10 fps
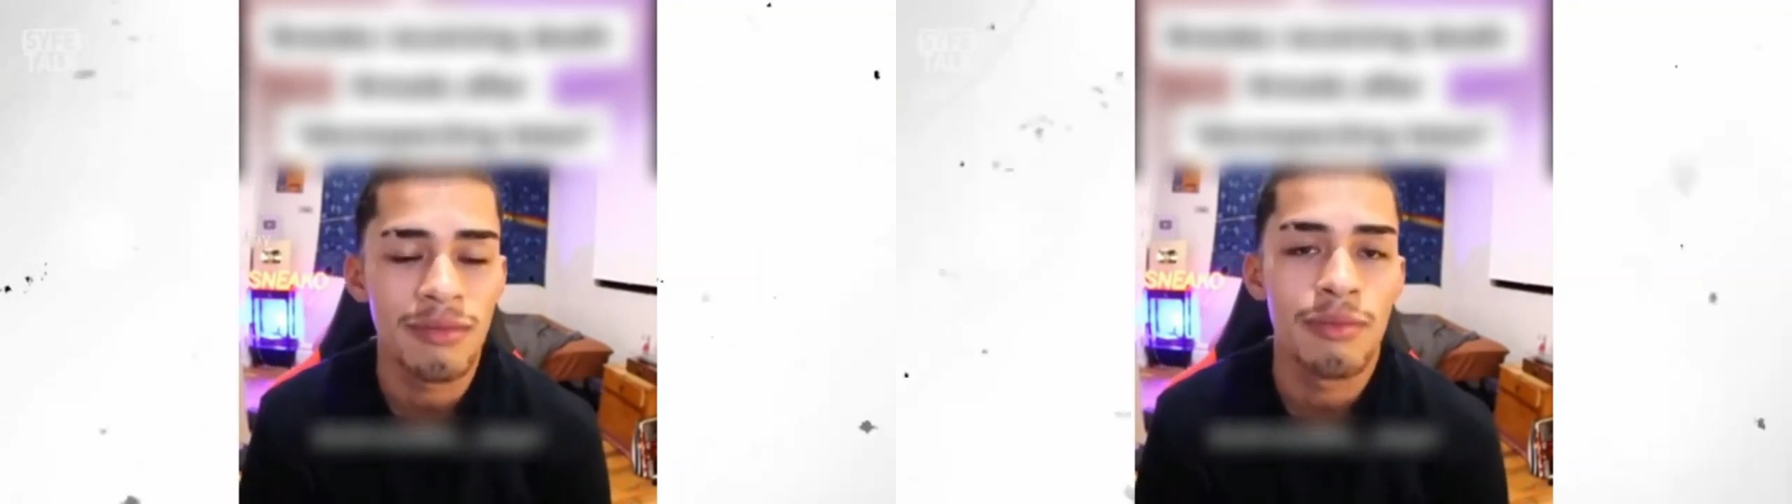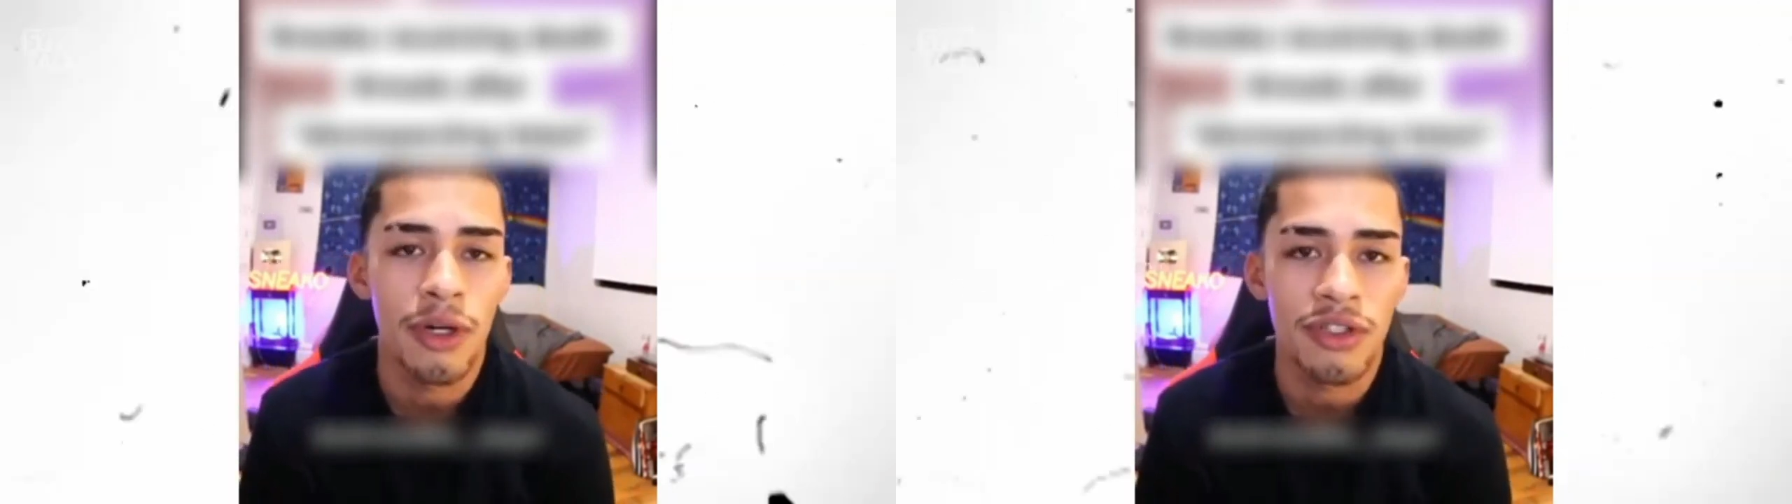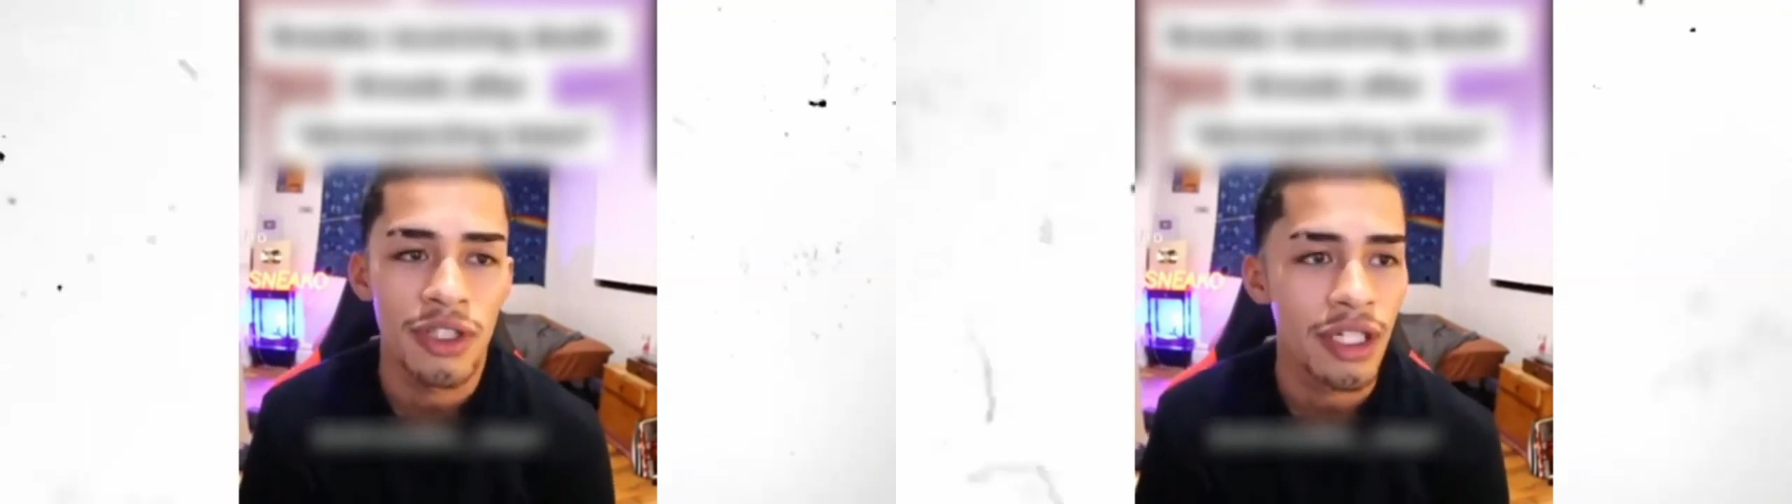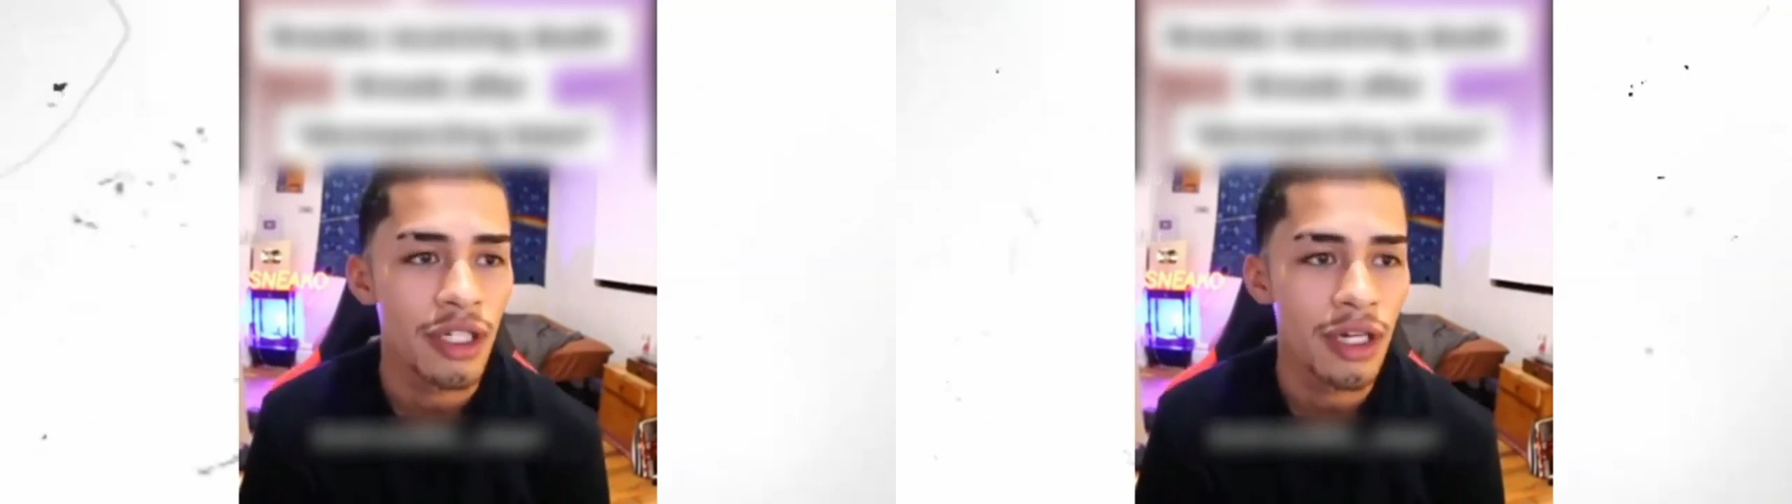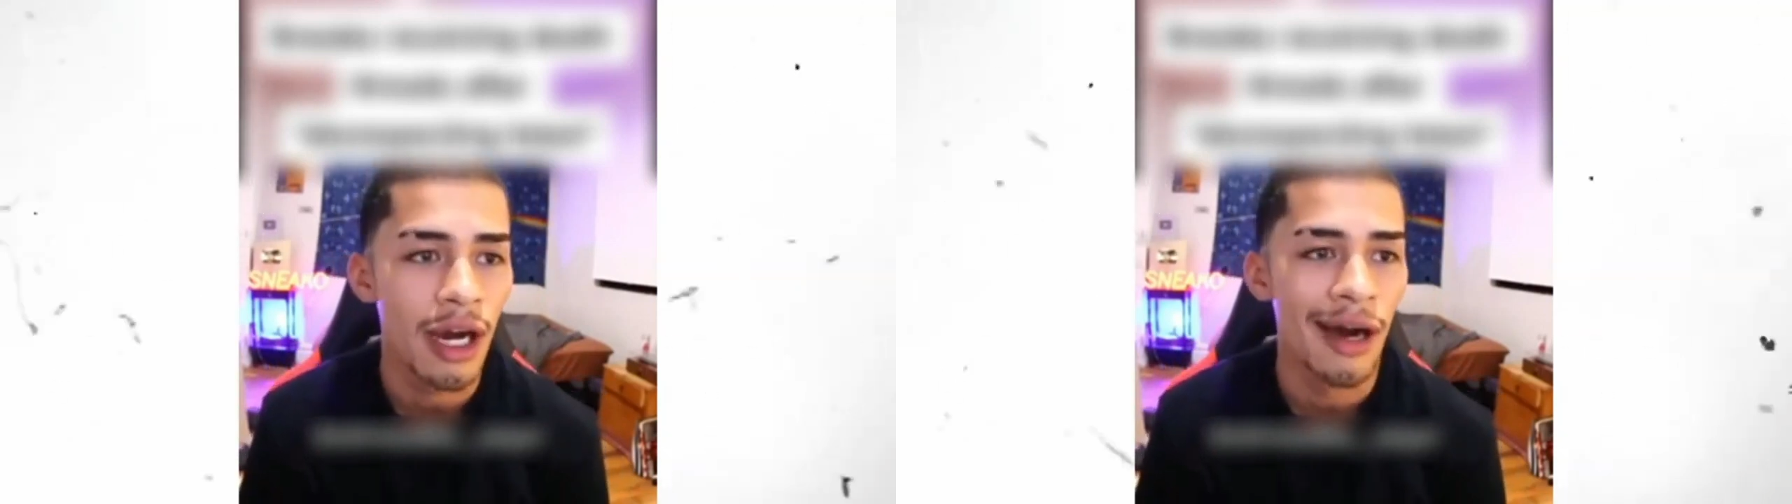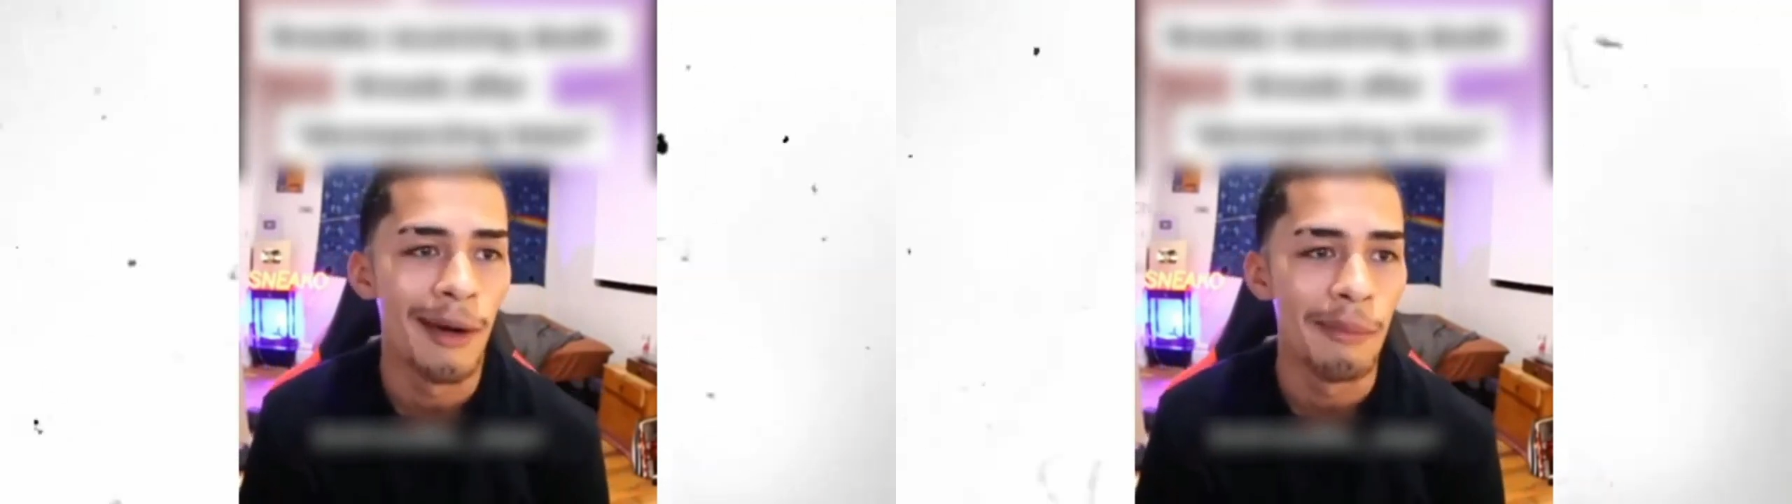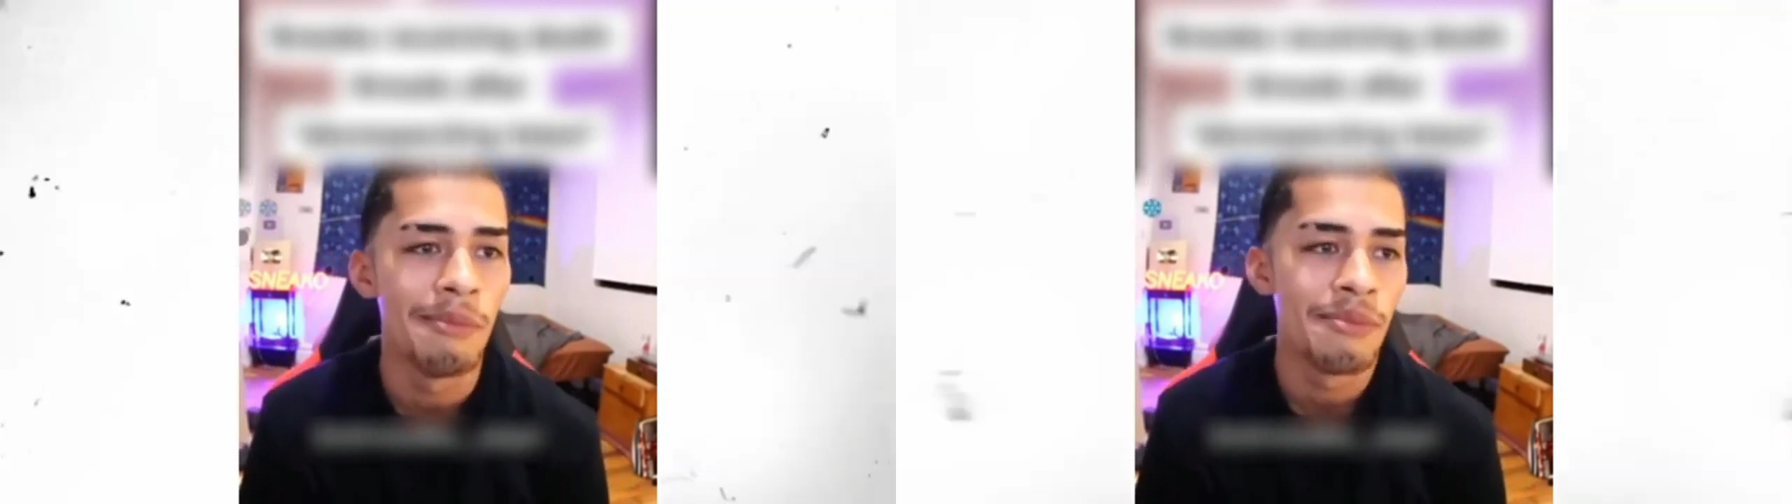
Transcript: personally. Um,